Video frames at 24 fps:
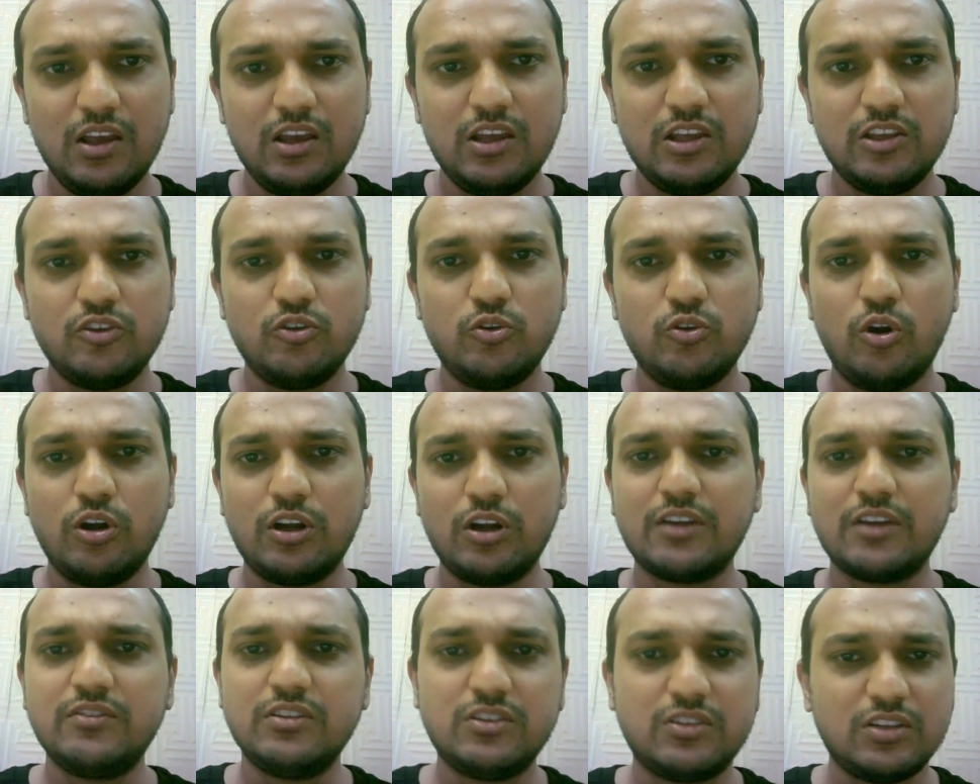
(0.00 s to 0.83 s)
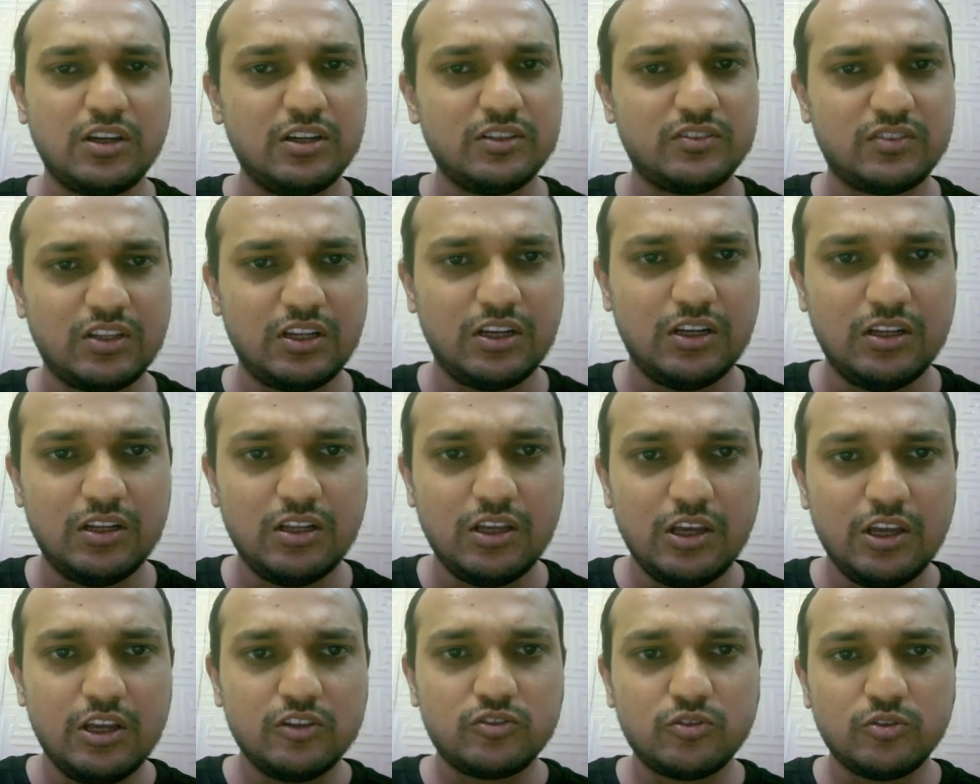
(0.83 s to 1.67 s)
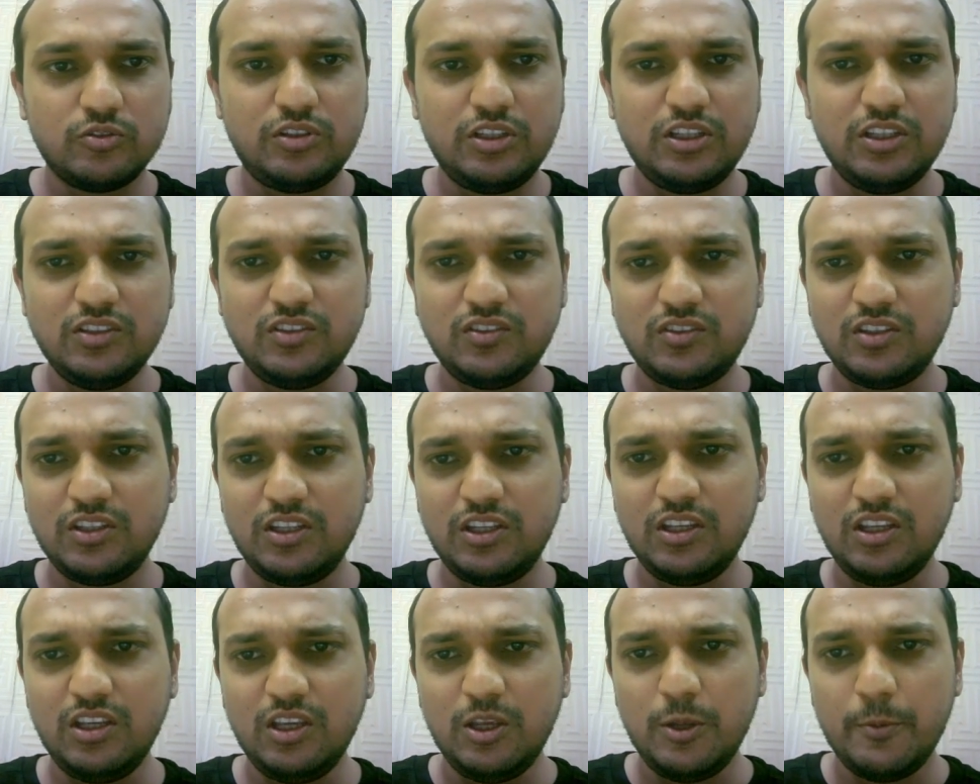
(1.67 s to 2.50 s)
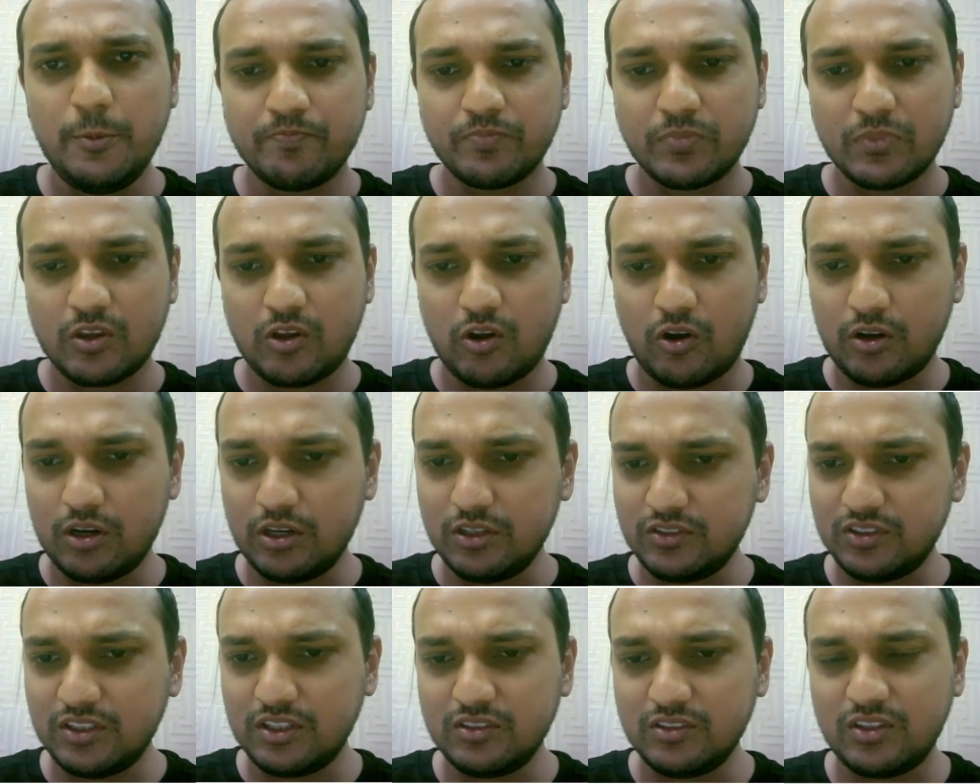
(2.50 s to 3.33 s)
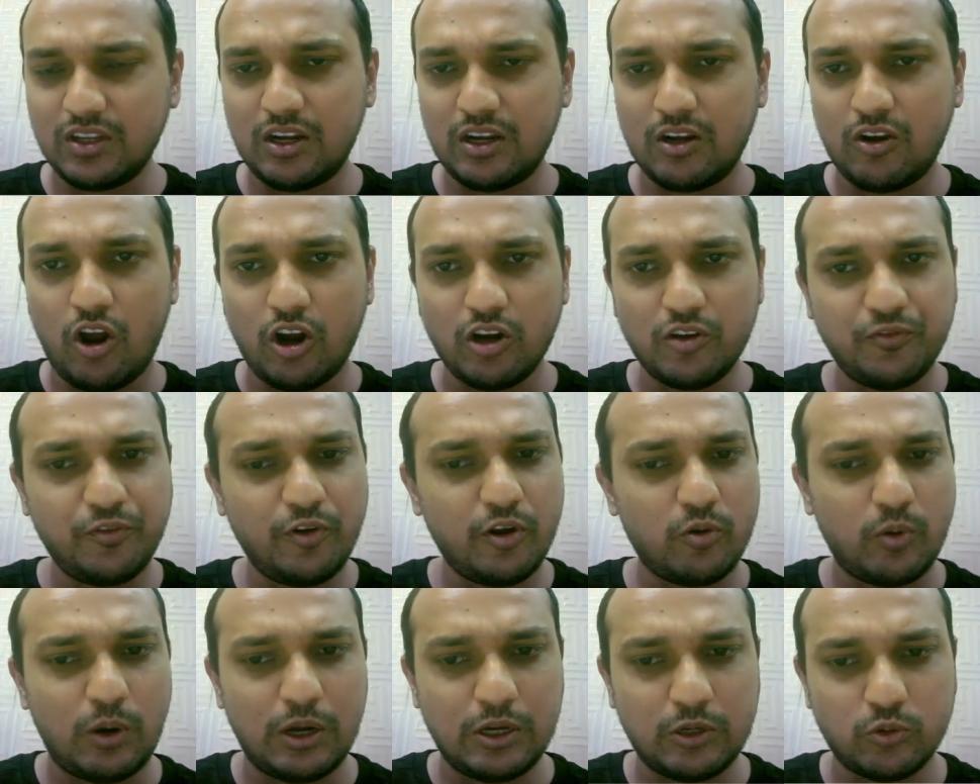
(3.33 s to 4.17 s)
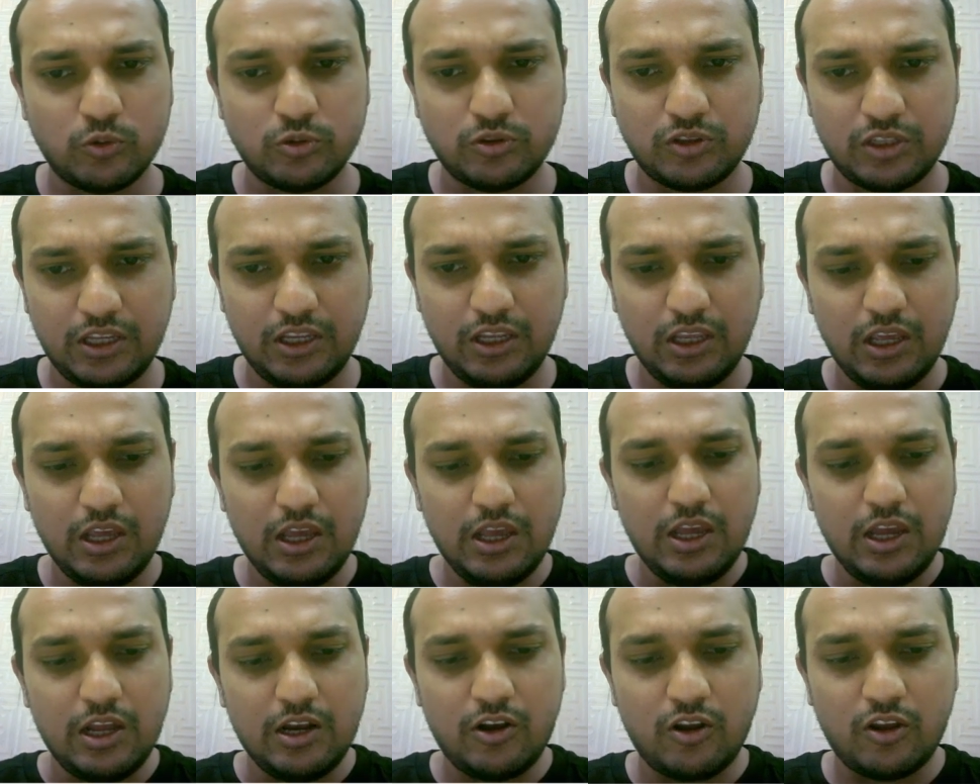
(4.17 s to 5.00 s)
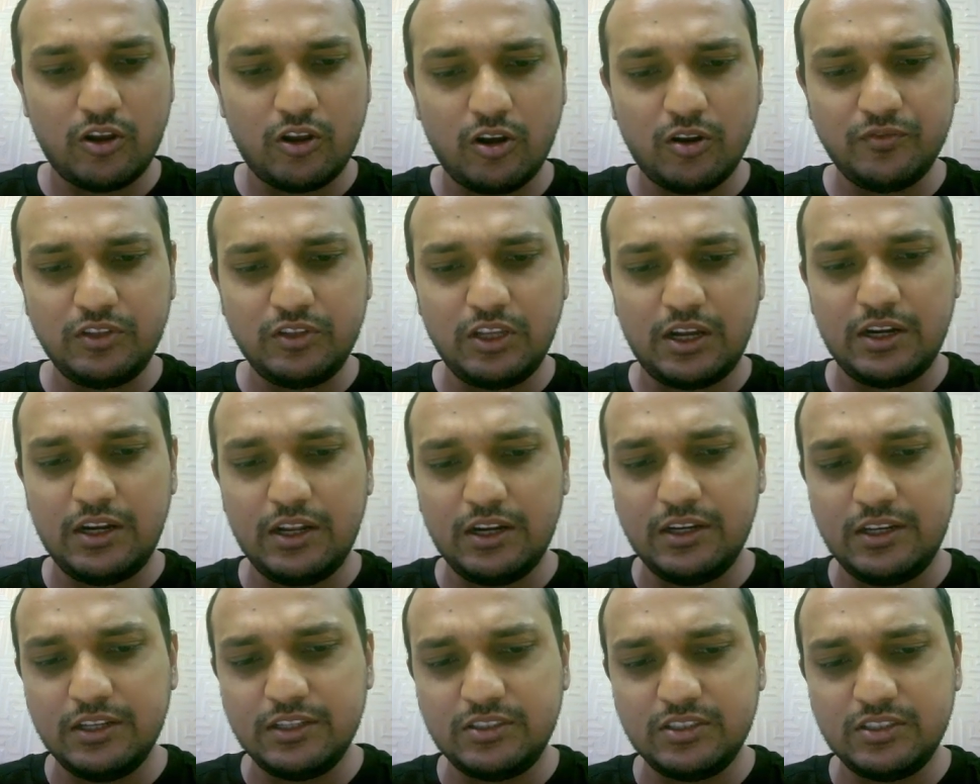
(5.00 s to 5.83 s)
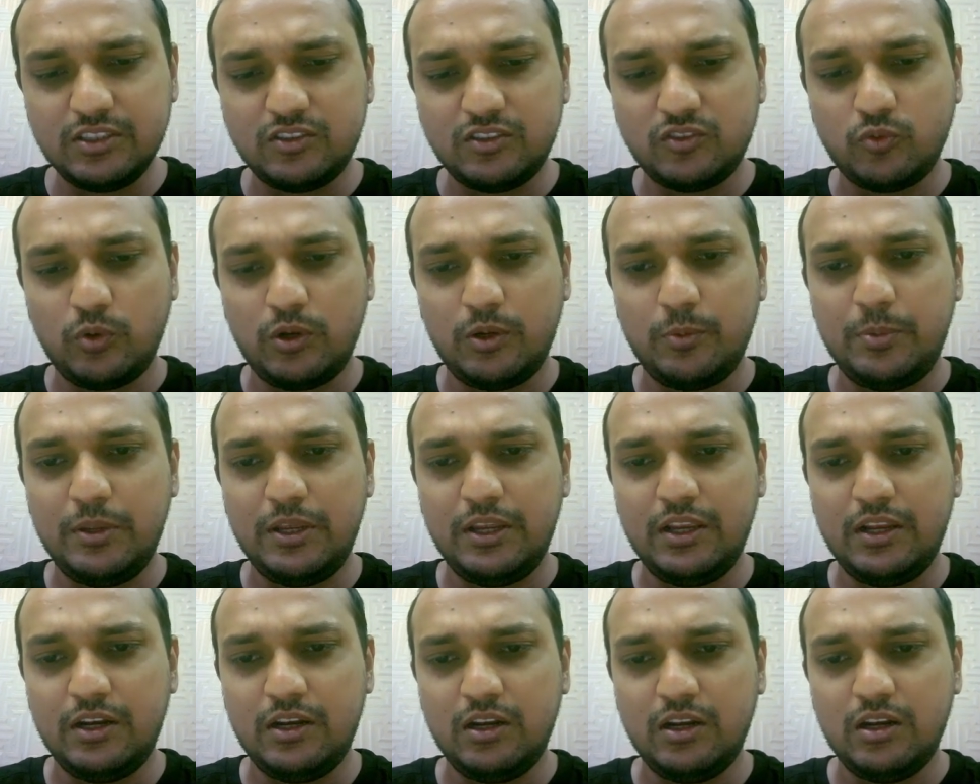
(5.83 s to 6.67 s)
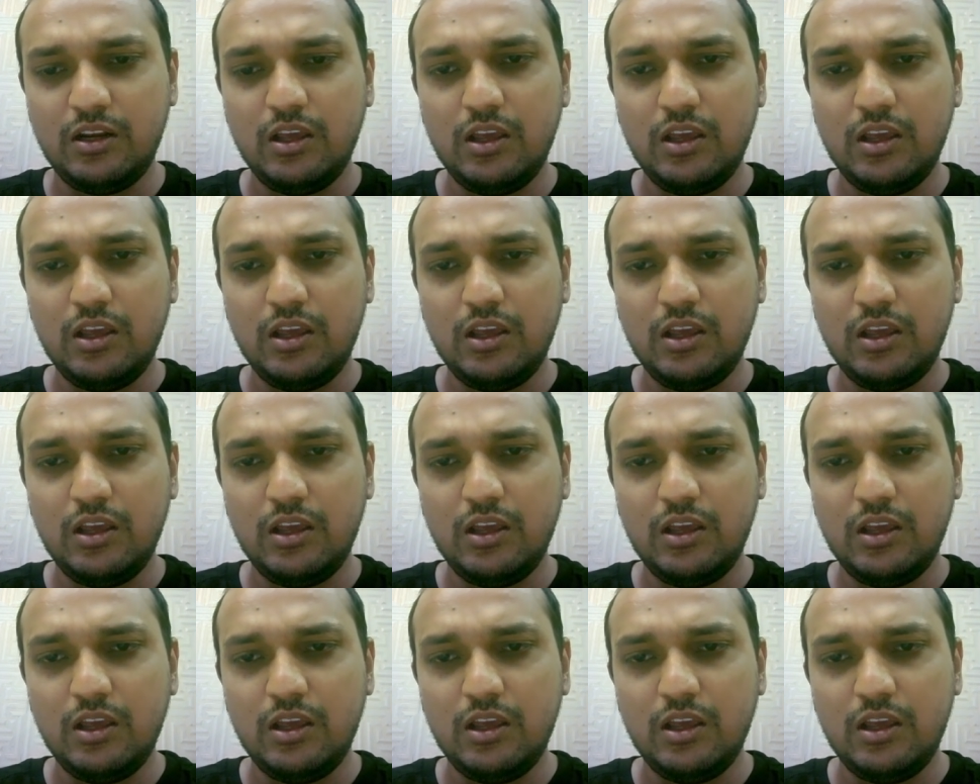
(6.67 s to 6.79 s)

You don't have the third cell. So these 3 corner cells are locked for 1, 2, 3. None of the other digits will be in